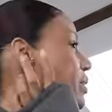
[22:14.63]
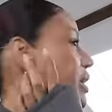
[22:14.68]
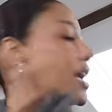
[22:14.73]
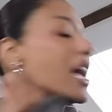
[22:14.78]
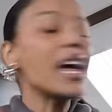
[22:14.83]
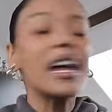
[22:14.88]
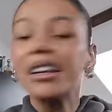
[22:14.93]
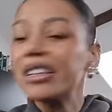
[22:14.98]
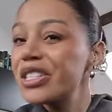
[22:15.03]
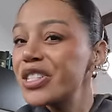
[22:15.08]
But
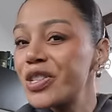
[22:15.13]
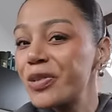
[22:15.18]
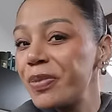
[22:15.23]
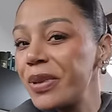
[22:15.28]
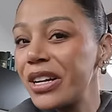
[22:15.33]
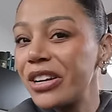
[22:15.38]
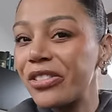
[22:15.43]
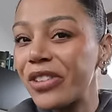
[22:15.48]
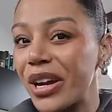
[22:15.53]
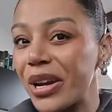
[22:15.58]
yeah, it's
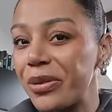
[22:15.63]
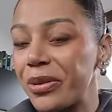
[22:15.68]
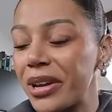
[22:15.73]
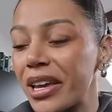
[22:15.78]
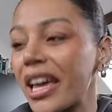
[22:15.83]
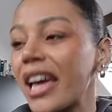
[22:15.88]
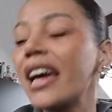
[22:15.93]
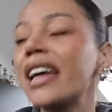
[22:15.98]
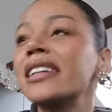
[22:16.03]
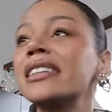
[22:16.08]
been a great
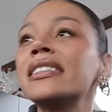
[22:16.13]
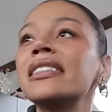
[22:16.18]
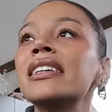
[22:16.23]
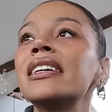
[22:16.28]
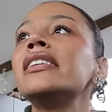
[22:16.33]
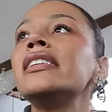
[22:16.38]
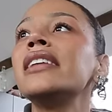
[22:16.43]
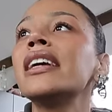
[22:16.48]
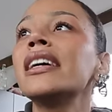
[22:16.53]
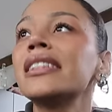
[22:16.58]
weekend.
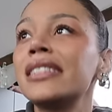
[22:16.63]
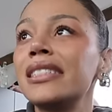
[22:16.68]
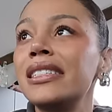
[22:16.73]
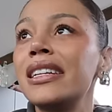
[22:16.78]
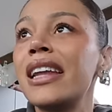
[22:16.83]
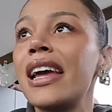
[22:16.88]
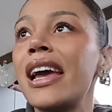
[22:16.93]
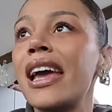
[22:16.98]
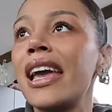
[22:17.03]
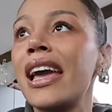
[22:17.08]

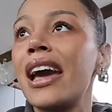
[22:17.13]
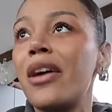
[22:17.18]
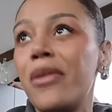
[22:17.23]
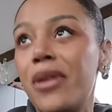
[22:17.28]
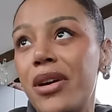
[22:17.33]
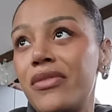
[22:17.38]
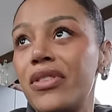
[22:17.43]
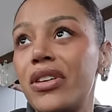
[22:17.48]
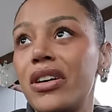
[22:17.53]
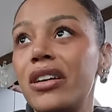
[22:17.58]
Yesterday,
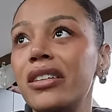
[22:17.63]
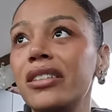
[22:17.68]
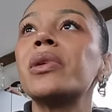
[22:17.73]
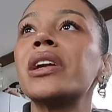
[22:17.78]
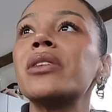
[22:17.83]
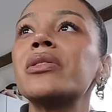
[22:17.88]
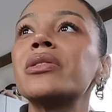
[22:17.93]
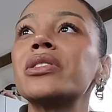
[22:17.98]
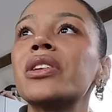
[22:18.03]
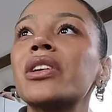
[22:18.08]
however, when
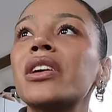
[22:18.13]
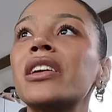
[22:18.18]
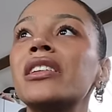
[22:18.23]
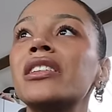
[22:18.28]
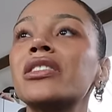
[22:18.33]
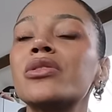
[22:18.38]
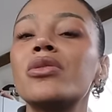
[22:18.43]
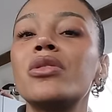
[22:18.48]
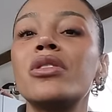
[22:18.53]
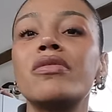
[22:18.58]
I was cooking
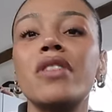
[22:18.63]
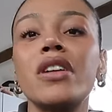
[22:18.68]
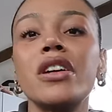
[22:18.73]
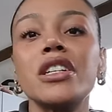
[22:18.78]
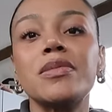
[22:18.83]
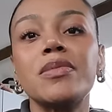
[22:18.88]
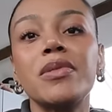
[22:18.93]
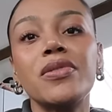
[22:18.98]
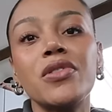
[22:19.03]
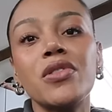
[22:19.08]
us all a
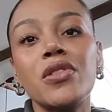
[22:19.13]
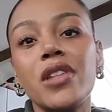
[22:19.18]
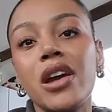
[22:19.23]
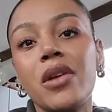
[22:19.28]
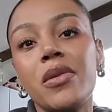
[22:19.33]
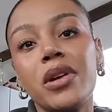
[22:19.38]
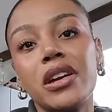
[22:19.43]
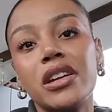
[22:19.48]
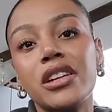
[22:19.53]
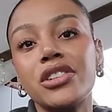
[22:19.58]
roast before they
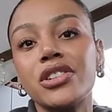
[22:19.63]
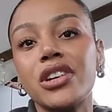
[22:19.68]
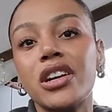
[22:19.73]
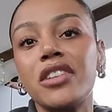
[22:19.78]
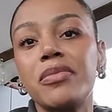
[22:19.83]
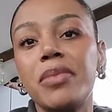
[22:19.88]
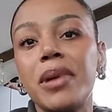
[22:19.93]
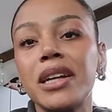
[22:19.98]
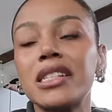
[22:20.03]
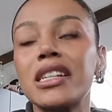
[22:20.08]
were gonna
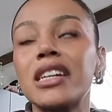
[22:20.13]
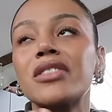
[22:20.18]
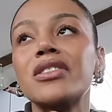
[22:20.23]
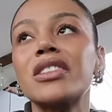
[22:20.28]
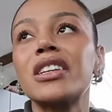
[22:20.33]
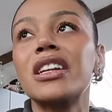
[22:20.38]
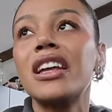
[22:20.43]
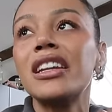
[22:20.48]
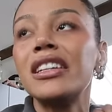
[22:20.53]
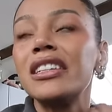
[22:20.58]
drive back down
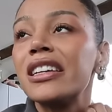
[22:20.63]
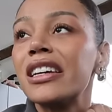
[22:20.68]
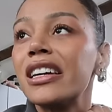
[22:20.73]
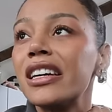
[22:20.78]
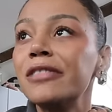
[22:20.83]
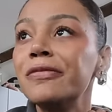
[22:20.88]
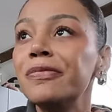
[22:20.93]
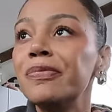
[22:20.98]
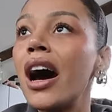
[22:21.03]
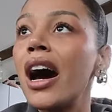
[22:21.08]
to
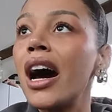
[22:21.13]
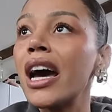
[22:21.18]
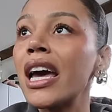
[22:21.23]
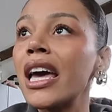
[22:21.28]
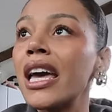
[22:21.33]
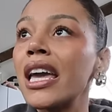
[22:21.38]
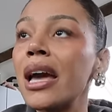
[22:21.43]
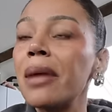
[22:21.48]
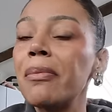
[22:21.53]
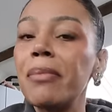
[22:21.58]
London,
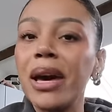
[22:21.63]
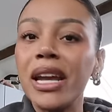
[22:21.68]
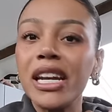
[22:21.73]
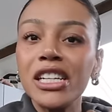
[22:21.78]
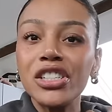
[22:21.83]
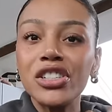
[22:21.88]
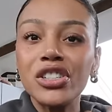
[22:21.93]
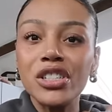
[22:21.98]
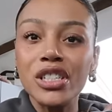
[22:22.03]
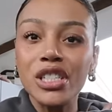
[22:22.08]
I
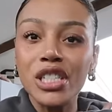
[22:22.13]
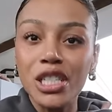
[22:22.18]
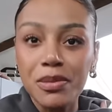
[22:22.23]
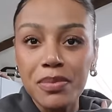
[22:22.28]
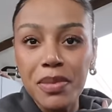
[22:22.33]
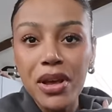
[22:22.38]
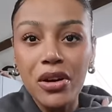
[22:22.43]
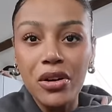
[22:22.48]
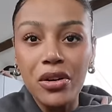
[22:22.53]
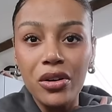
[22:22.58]
managed to
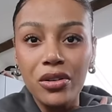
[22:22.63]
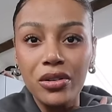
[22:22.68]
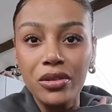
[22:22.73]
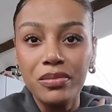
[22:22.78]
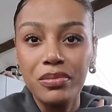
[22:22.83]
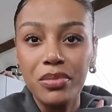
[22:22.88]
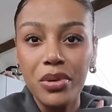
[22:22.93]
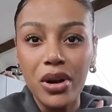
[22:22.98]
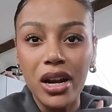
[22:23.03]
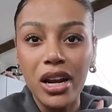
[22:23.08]

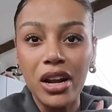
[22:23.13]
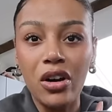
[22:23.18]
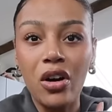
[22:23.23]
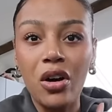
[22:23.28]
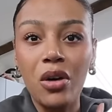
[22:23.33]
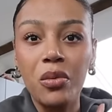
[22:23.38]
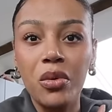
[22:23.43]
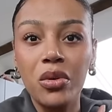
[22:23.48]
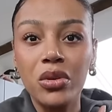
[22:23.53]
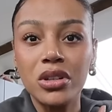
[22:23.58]
spill boiling
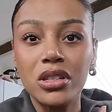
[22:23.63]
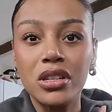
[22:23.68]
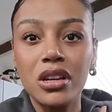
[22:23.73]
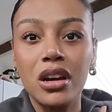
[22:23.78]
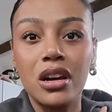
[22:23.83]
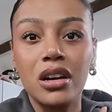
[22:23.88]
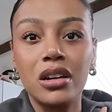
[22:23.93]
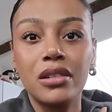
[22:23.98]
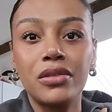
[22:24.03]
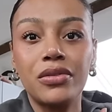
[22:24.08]
hot
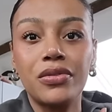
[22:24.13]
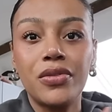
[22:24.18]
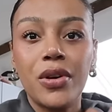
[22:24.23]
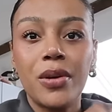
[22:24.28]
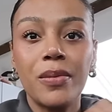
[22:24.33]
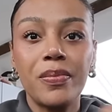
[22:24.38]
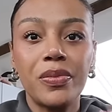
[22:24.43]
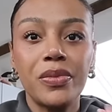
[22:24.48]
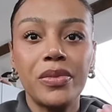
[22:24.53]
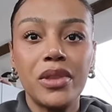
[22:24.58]
water
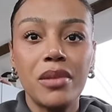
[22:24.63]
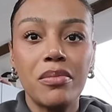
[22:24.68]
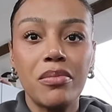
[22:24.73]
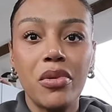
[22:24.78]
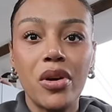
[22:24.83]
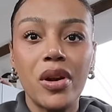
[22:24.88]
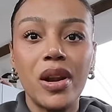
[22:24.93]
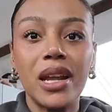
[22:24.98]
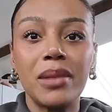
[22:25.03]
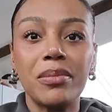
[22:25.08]
from the
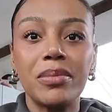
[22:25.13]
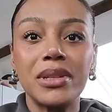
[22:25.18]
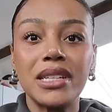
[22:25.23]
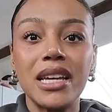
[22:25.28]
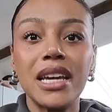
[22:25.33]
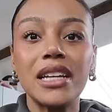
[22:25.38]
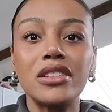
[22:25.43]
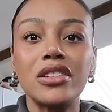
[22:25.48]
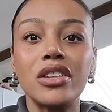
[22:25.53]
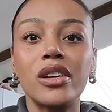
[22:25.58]
boiling
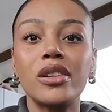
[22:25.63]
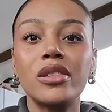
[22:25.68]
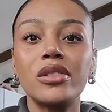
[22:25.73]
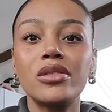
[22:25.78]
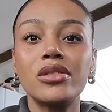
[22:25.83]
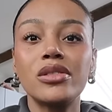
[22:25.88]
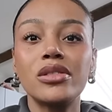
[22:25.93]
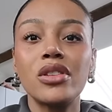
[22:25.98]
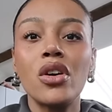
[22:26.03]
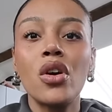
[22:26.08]

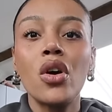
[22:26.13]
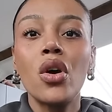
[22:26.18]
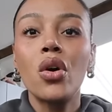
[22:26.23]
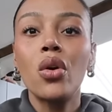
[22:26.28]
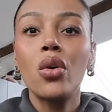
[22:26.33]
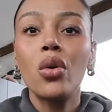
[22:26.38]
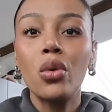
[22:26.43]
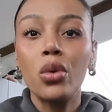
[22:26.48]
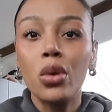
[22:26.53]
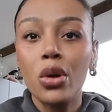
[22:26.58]
potatoes
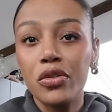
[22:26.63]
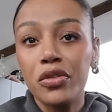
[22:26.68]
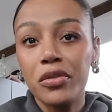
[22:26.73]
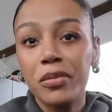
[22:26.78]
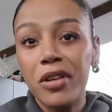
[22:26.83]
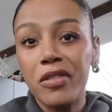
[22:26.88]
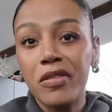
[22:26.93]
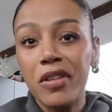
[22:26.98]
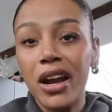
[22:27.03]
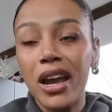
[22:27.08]
all over
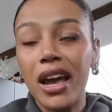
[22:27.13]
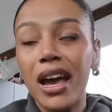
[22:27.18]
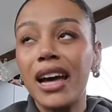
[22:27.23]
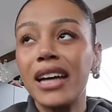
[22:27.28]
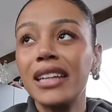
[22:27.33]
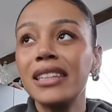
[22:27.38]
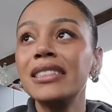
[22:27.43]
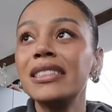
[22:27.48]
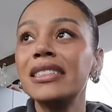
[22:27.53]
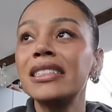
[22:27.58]
my right
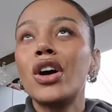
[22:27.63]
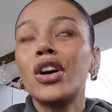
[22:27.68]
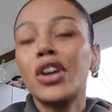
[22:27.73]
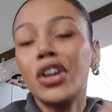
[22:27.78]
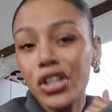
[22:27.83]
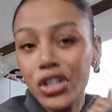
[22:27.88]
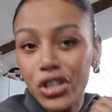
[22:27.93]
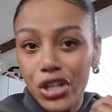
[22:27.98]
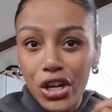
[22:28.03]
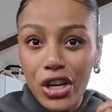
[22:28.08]
hand. I'm
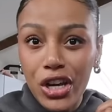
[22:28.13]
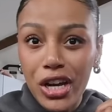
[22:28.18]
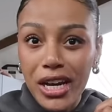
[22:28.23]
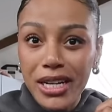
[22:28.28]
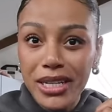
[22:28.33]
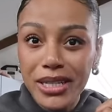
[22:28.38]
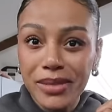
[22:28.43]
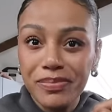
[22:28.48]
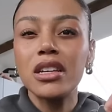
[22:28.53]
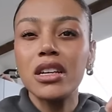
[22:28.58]
gonna show you
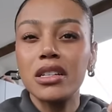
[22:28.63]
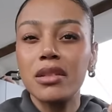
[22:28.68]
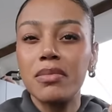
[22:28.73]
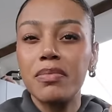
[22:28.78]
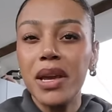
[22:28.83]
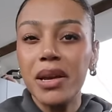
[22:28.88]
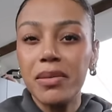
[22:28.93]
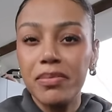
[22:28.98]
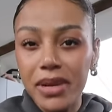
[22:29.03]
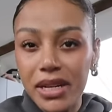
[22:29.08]
guys, it's a
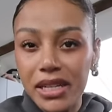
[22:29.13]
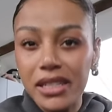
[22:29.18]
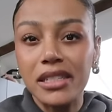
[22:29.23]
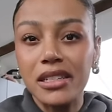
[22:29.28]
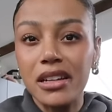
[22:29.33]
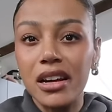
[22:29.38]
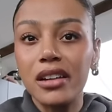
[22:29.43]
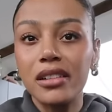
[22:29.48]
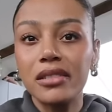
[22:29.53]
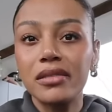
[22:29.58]
big
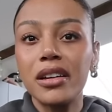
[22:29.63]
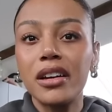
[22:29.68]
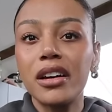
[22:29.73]
blister.